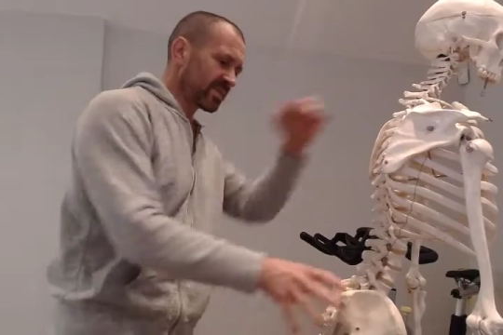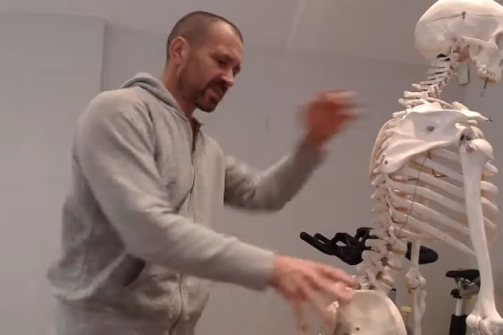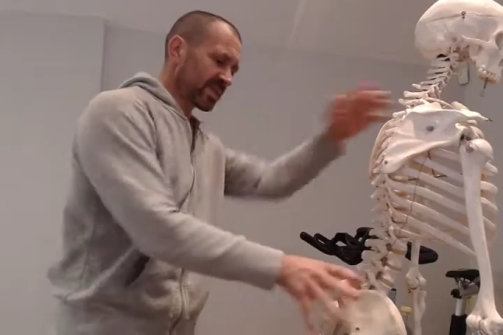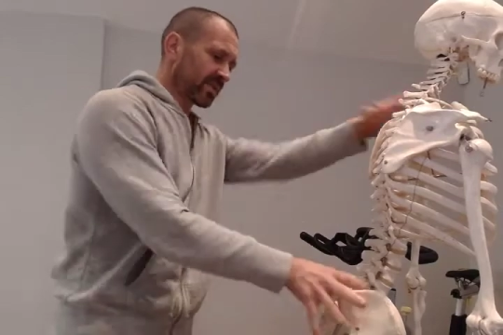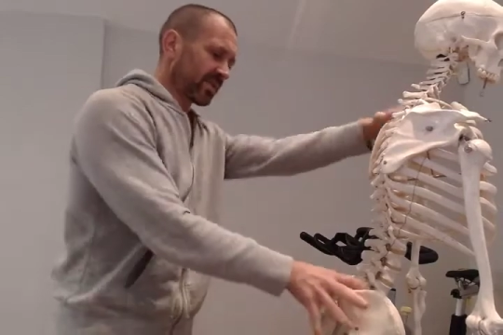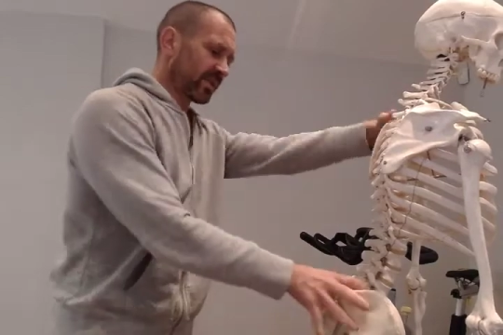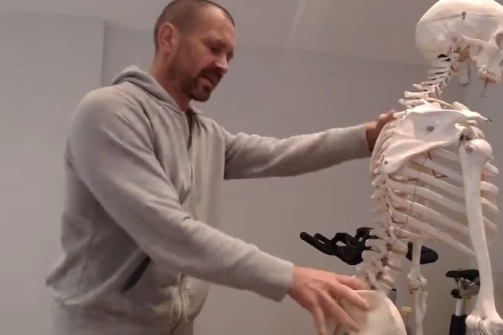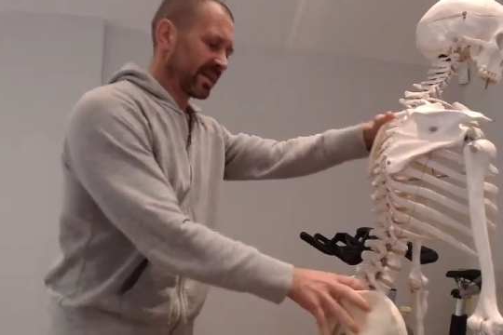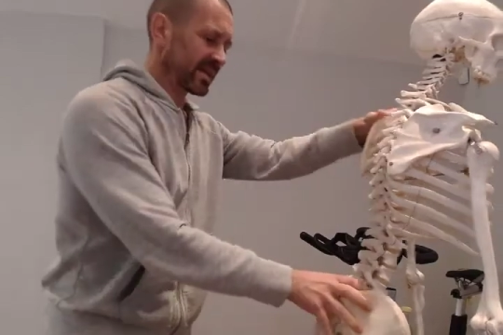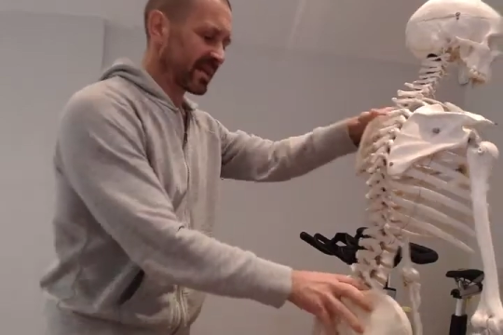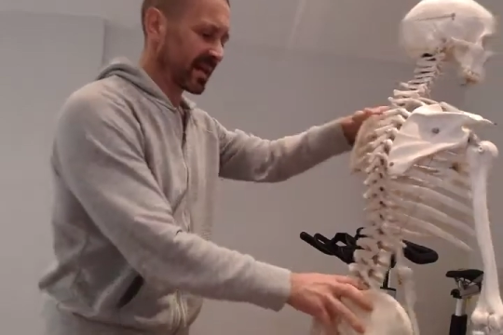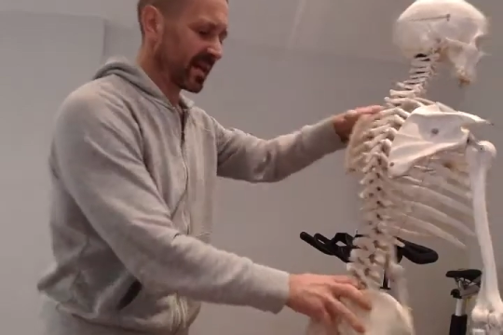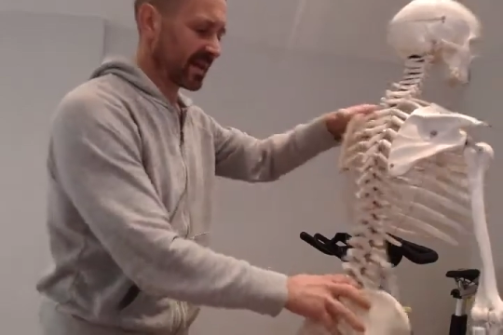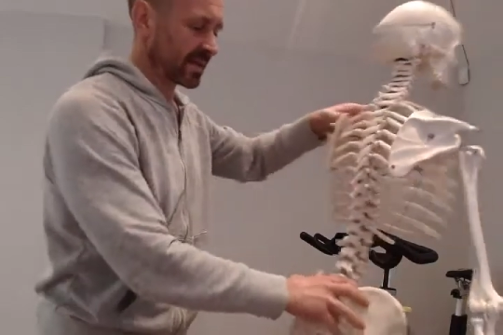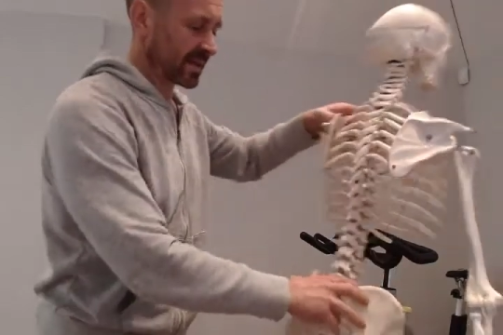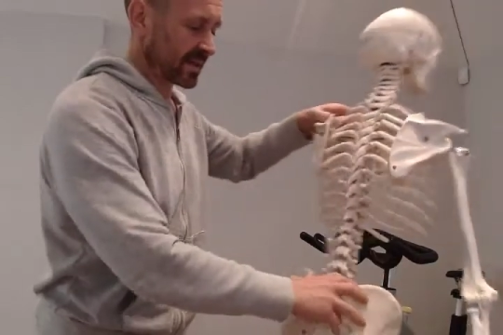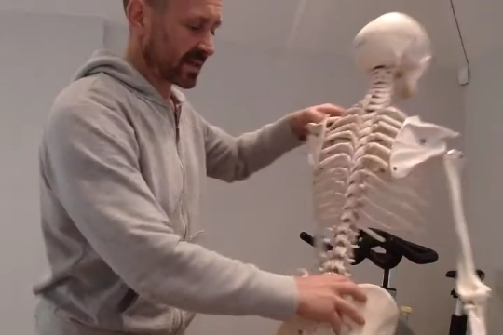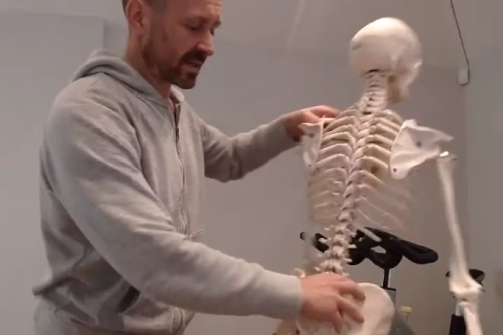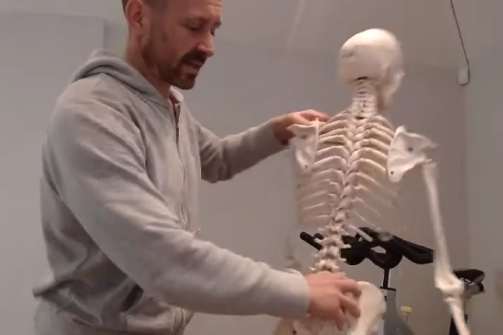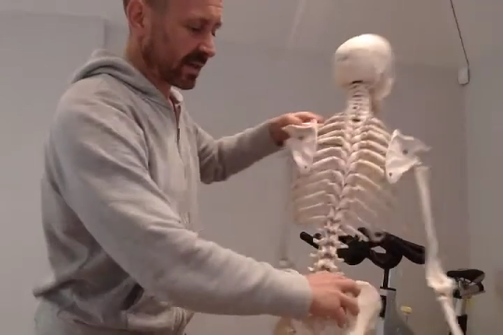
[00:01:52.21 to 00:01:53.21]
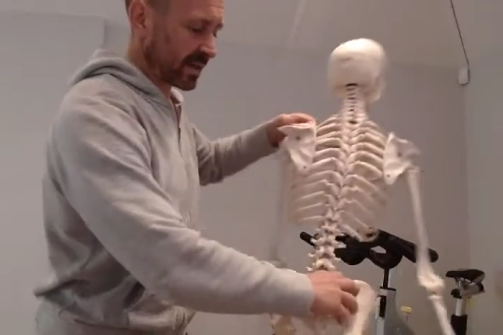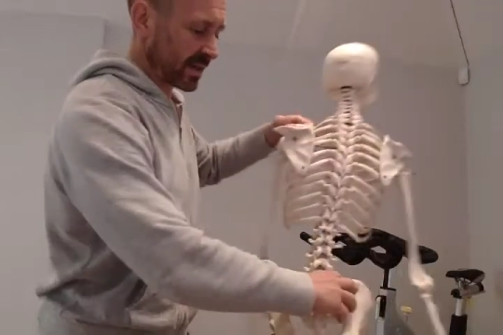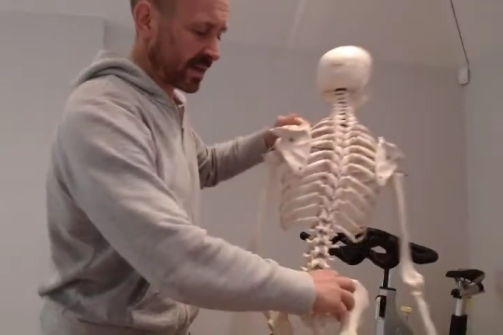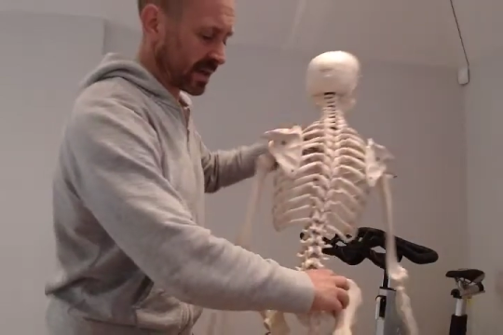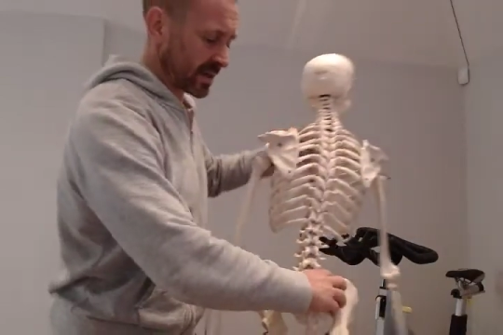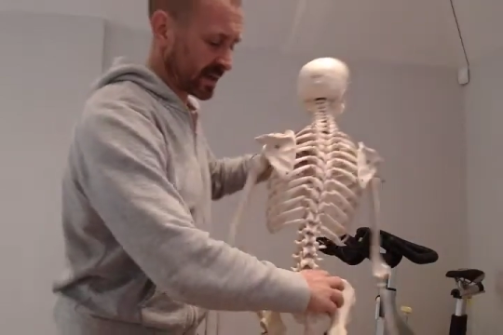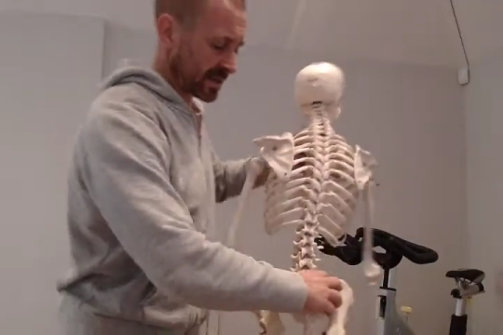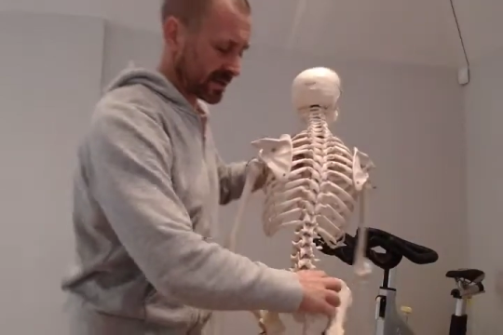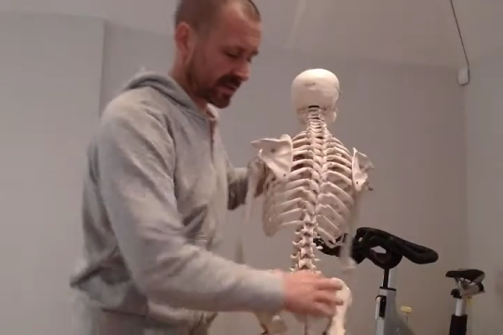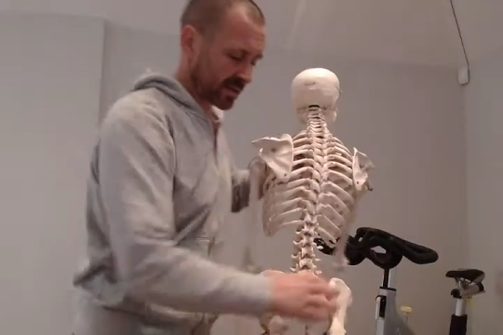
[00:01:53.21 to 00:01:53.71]
to doing this
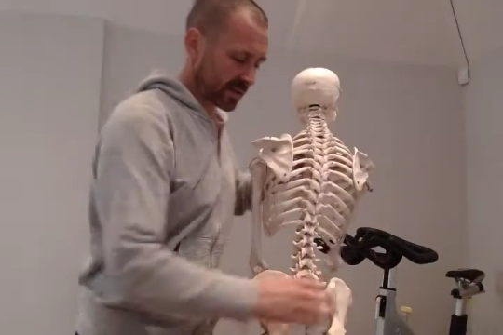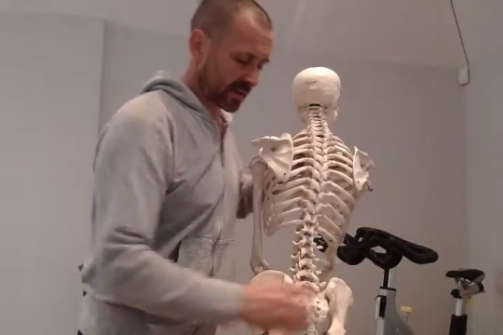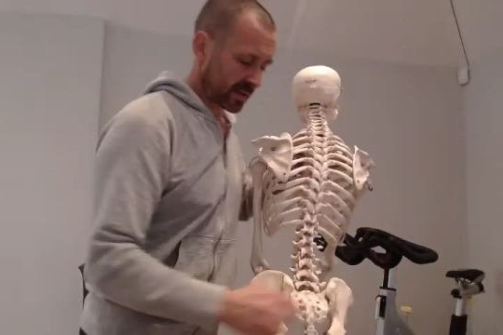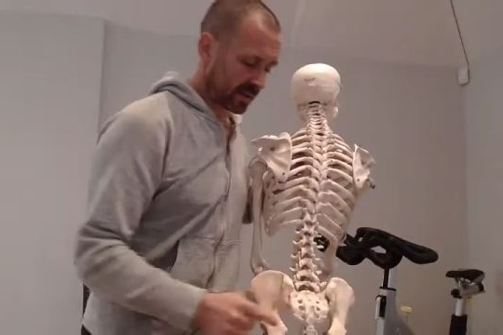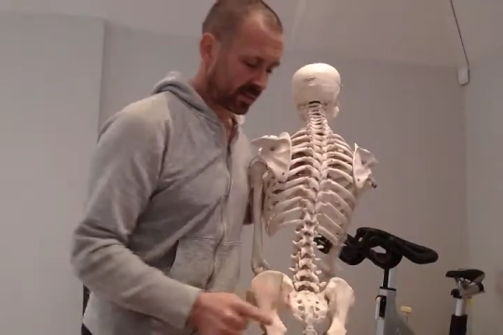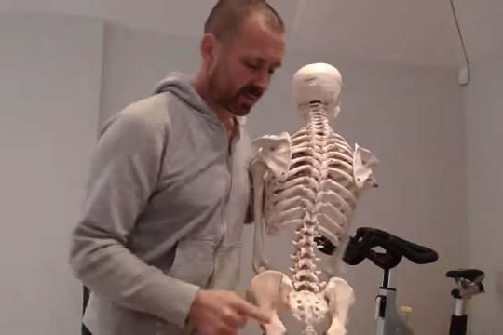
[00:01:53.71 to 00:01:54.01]
exercise,